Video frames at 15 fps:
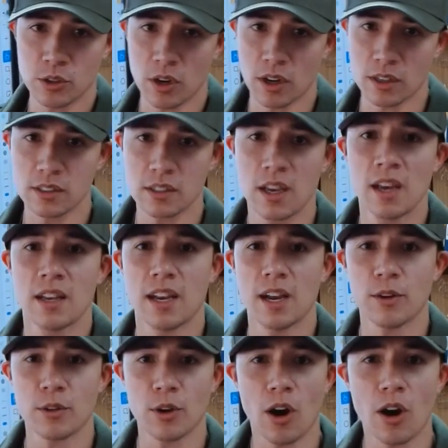drugs. Now,
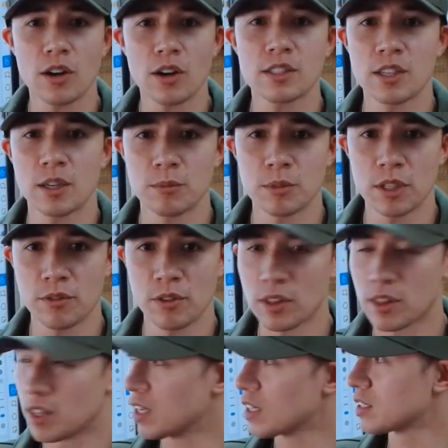there are some
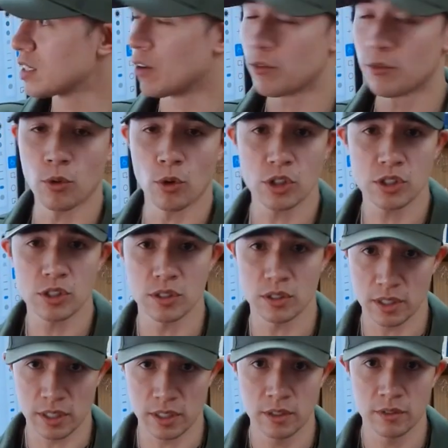different things. Now,
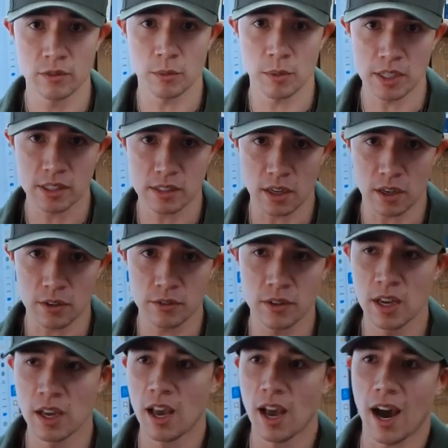fortunately for myself,
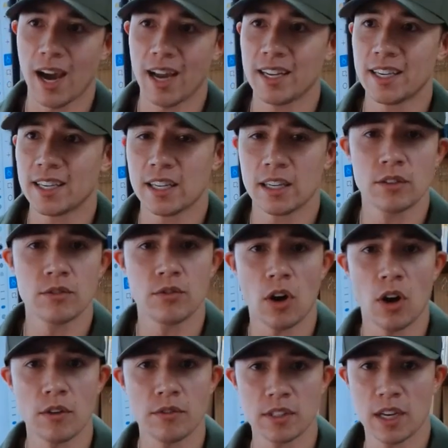I didn't get
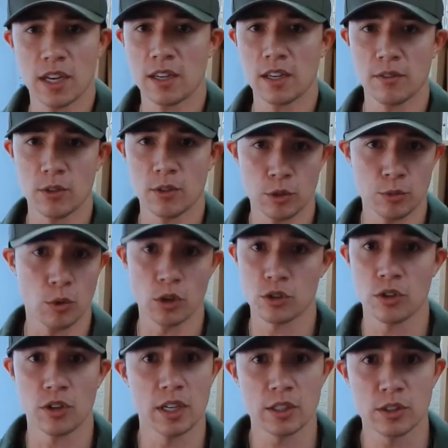involved in any of those more
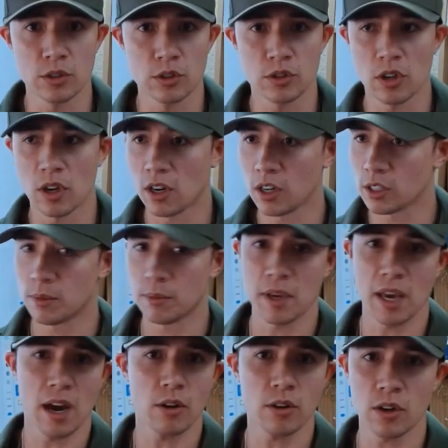traditional drugs, maybe
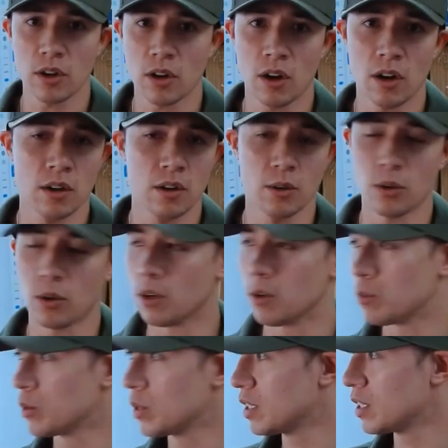alcohol or
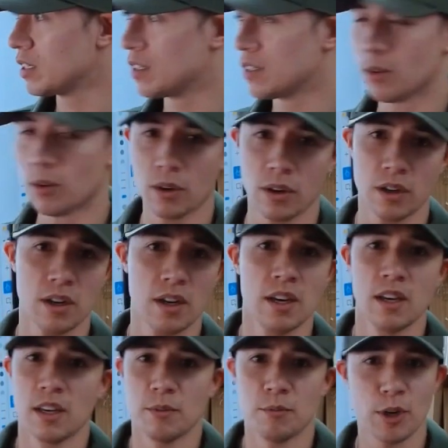weed or
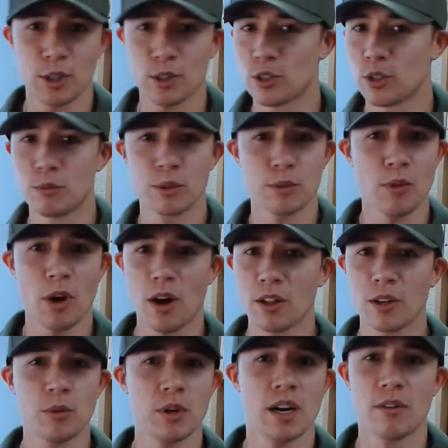mushrooms,
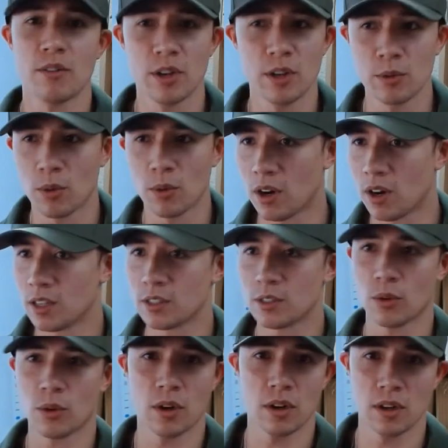Molly, whatever you want.
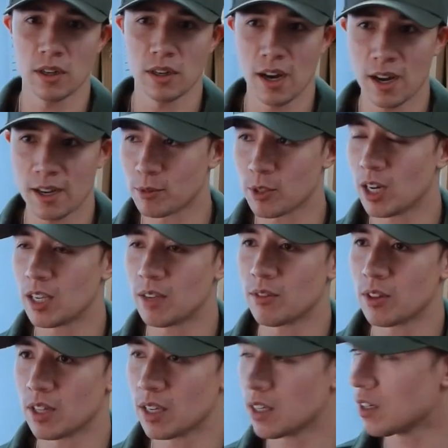Or I'm trying to
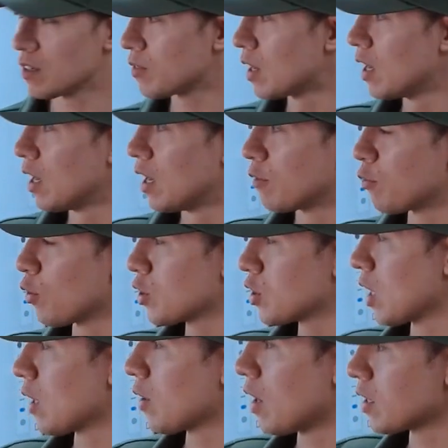even think of,
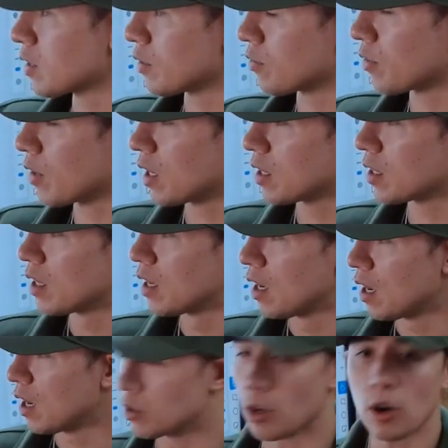unfortunately, I lost a friend
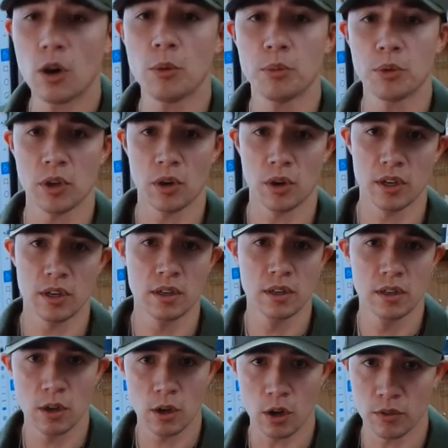to an opioid
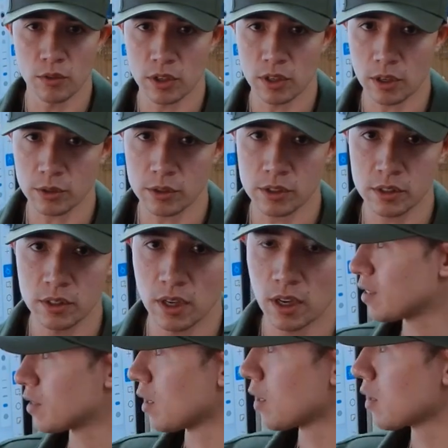overdose.
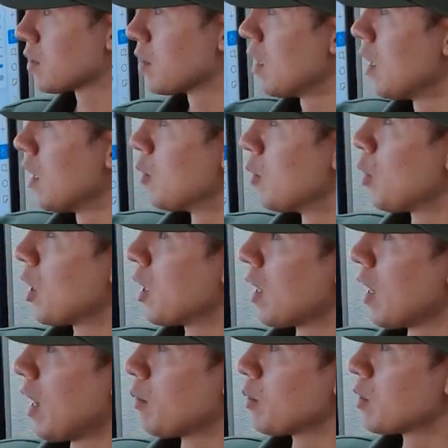That sucked. But
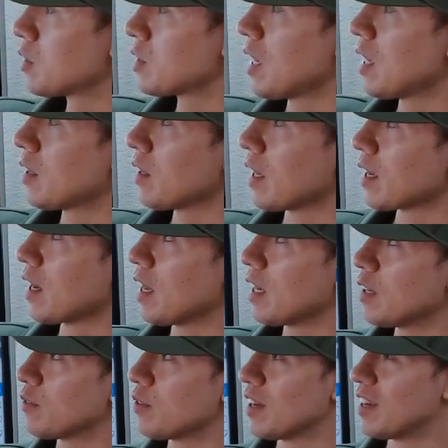I would say, like,
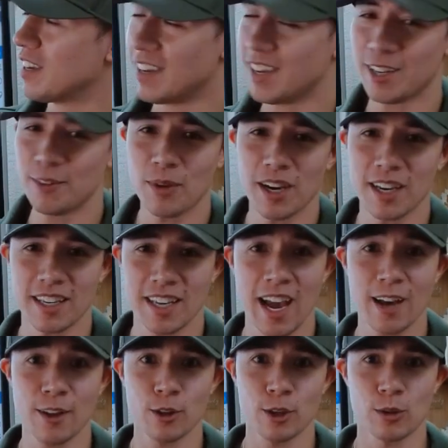kind of in my
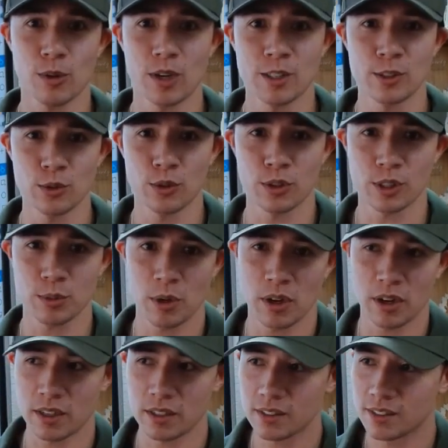Catholic grade school
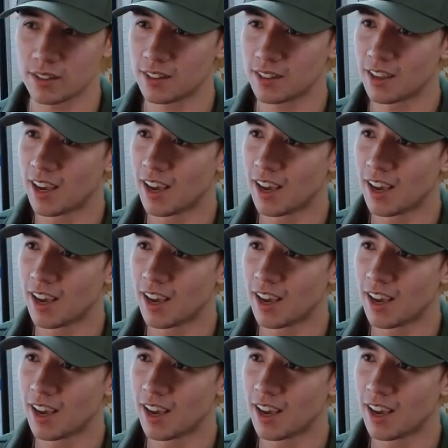experience,